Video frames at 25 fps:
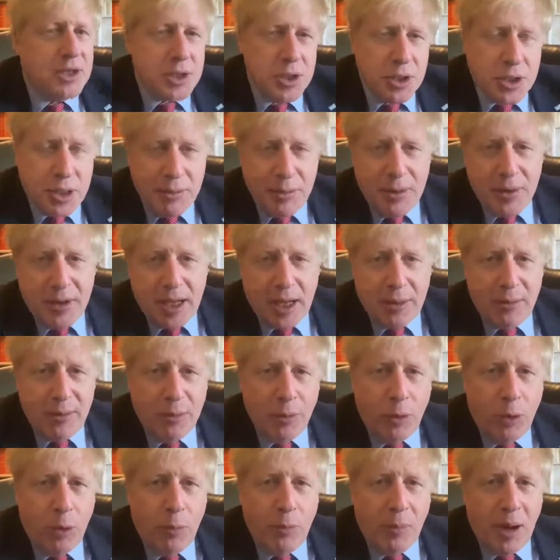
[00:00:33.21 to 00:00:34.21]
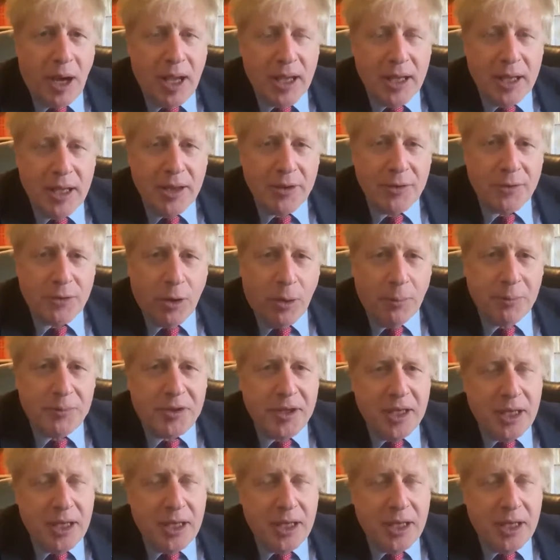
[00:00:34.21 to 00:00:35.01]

to communicate with all my top